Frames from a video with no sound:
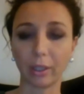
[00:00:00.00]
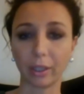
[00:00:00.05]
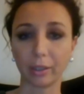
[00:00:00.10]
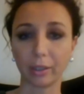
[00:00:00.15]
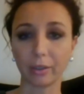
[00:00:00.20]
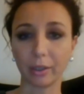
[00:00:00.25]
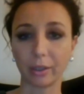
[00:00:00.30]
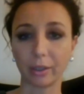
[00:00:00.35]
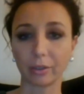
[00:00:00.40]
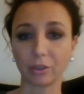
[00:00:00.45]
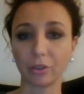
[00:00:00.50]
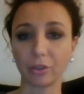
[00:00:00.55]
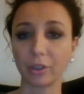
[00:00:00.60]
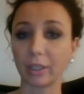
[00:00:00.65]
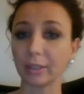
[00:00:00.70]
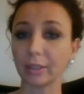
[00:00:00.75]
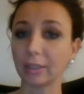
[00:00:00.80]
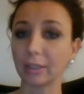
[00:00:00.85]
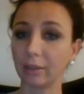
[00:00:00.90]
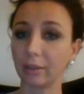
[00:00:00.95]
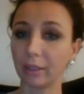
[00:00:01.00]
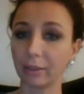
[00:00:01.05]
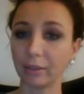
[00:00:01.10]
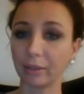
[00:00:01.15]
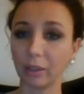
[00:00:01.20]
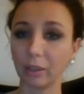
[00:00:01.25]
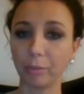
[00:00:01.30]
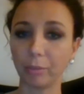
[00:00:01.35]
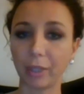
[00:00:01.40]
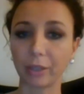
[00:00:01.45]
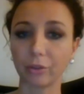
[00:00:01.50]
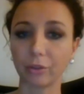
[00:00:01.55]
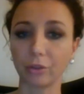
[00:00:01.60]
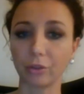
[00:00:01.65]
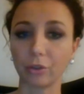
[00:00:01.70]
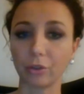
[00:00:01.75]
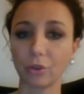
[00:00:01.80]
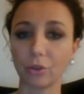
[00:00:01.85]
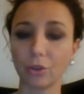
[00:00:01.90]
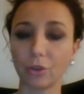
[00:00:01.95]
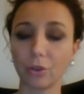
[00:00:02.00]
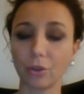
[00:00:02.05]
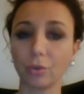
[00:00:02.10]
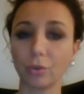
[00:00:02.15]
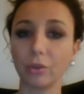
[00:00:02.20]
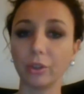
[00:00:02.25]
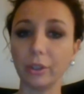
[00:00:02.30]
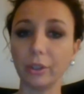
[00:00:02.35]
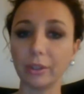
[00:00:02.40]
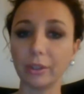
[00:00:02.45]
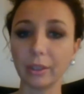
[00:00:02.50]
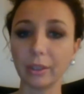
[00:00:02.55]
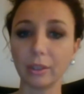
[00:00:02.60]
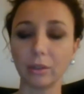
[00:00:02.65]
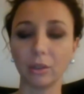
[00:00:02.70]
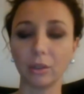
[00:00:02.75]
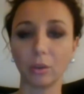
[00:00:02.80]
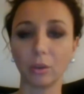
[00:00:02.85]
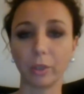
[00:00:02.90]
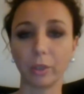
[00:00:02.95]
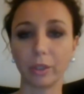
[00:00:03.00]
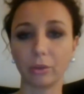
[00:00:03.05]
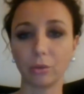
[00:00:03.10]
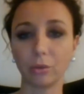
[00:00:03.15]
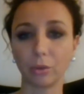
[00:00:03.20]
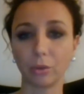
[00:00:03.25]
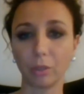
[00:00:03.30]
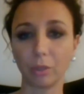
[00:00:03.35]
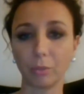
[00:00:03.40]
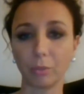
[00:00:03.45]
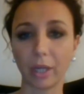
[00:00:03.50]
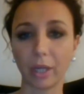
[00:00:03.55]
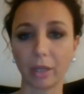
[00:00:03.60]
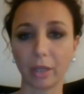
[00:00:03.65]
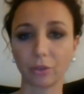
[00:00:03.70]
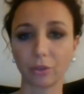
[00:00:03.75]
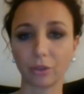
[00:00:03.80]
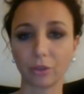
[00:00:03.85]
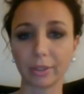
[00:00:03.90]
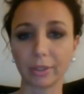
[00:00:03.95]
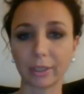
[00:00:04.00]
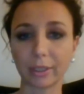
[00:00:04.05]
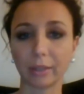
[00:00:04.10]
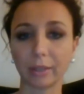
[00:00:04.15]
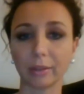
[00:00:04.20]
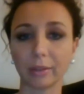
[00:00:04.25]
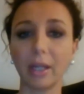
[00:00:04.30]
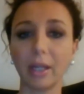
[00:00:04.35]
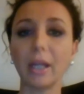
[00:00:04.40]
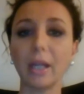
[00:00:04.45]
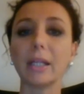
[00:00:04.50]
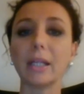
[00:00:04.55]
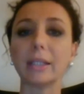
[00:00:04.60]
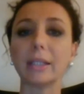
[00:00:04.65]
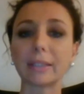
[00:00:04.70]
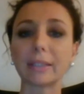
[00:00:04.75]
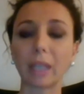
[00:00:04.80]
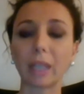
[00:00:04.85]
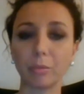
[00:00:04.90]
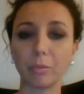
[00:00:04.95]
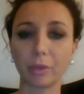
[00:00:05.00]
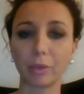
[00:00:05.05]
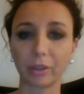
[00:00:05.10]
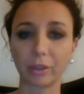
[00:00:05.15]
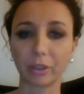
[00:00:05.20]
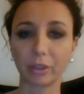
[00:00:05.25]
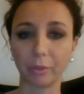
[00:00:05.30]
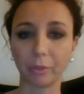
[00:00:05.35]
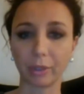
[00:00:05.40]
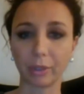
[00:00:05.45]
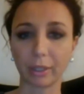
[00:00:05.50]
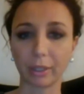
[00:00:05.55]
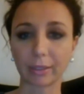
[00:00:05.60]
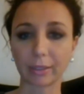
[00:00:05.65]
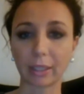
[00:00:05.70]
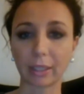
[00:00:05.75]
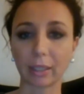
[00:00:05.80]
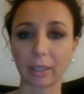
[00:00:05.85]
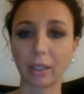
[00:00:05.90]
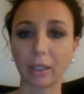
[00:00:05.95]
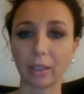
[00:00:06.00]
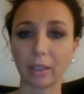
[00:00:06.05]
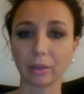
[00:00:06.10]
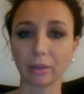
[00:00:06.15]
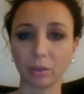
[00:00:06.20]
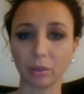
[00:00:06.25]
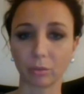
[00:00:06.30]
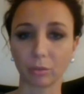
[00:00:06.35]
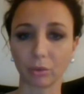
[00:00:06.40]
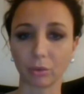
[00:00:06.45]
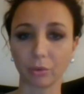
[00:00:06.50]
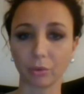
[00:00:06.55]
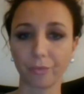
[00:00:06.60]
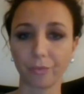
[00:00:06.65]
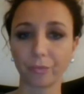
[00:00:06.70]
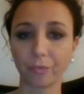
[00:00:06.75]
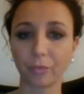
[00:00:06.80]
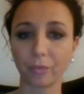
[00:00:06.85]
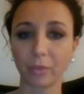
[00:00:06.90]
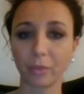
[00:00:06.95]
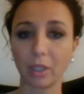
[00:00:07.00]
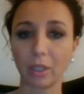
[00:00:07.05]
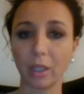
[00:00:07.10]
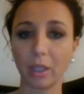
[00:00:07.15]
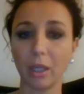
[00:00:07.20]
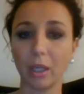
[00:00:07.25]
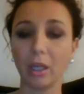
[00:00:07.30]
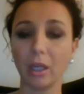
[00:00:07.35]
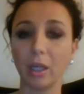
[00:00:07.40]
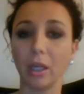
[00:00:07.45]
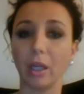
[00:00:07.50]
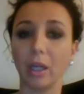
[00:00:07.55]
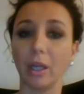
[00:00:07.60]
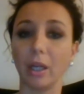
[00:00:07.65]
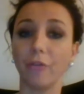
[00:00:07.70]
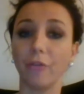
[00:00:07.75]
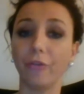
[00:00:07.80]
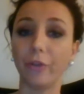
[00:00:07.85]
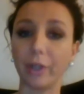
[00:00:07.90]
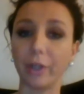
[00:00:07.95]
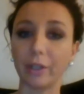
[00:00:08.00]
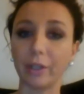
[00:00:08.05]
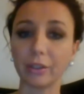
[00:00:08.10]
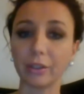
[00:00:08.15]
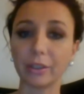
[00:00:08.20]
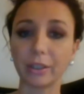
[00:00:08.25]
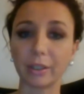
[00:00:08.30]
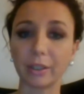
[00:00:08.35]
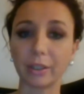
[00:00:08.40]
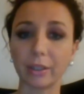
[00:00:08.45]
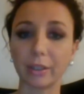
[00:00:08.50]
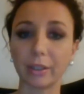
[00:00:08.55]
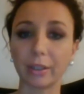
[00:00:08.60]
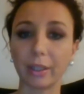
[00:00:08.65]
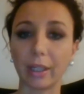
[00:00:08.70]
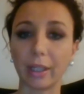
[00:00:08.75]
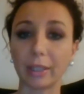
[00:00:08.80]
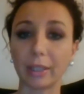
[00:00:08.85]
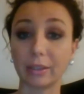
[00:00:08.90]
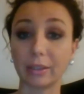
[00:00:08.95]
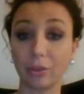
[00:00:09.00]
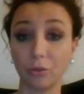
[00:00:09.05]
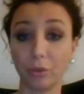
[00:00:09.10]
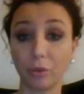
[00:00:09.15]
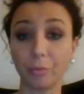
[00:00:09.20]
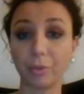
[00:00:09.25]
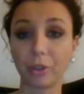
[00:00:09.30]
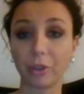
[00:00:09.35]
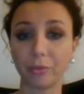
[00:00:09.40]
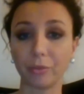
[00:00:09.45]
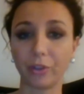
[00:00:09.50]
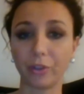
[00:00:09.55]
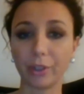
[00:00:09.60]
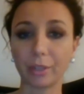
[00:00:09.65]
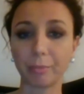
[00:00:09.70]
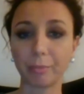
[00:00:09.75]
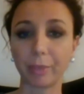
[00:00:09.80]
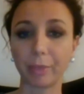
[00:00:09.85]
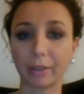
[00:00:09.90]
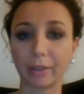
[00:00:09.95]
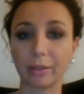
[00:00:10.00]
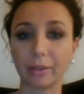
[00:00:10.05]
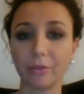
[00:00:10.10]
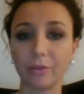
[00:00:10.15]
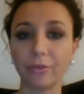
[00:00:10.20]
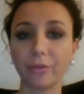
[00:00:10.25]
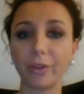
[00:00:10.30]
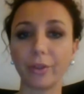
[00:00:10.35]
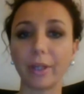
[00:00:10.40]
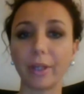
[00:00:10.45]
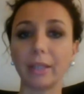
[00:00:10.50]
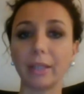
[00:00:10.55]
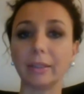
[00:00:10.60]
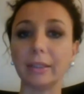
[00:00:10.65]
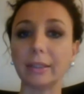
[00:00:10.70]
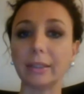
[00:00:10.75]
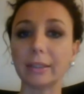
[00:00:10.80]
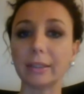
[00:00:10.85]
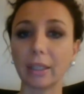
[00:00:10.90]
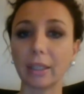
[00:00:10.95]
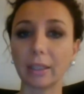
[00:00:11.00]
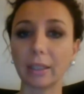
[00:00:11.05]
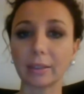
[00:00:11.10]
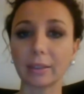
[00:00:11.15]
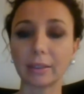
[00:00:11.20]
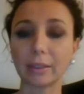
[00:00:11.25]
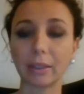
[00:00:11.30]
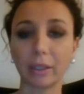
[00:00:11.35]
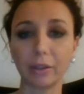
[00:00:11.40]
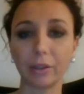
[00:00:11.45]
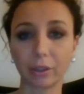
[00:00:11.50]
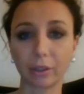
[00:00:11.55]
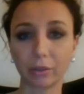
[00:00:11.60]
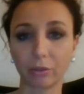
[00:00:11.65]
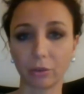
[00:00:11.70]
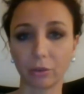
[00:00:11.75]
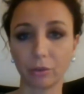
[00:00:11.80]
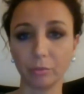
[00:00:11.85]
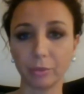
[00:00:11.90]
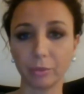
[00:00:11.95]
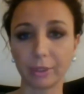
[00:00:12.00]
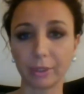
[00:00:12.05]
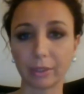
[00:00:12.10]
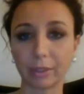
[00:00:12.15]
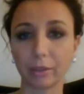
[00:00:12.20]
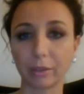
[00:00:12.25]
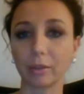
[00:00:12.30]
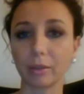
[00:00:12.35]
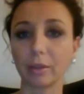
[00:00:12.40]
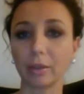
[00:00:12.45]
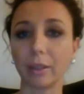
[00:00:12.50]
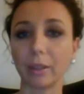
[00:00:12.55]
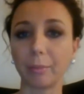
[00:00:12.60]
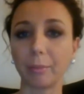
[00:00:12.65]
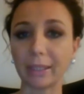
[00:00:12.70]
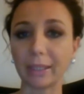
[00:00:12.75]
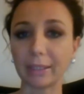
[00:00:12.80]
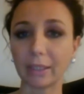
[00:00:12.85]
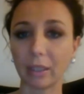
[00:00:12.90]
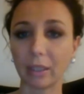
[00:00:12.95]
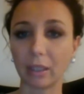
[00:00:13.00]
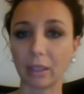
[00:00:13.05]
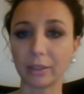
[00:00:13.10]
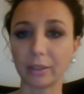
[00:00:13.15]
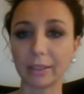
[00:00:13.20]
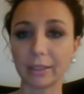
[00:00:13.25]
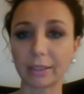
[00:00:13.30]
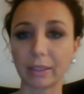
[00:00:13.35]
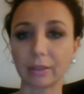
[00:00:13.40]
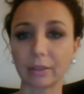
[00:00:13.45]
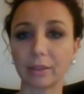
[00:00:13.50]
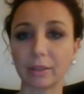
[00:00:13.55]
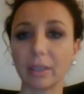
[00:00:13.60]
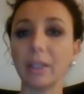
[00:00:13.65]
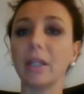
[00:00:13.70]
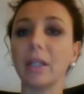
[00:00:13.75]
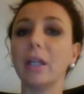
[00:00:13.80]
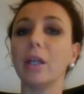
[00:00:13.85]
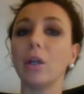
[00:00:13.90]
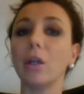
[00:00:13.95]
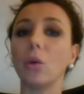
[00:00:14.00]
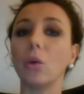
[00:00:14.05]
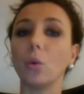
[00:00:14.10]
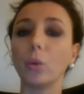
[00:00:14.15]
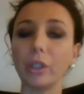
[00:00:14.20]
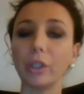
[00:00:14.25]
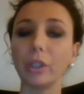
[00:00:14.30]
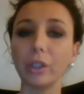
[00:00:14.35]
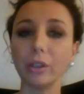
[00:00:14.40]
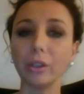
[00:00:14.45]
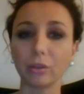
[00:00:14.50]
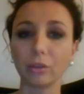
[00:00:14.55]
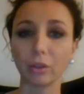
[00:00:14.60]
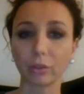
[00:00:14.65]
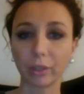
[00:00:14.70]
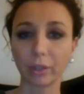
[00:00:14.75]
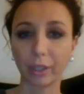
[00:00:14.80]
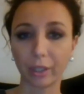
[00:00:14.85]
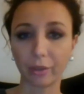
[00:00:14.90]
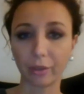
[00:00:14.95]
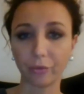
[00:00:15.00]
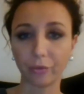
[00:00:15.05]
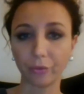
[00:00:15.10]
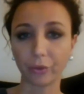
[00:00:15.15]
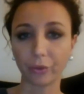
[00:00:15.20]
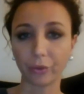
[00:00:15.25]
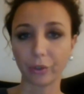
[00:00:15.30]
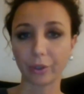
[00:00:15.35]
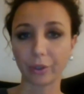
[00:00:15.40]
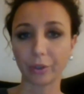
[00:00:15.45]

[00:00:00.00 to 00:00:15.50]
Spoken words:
line, and transatlantic partners should lead the way to keep countries and cyber criminals accountable. Third, as the European perspective, ENISA's director, Mr. Lepassard, said we don't have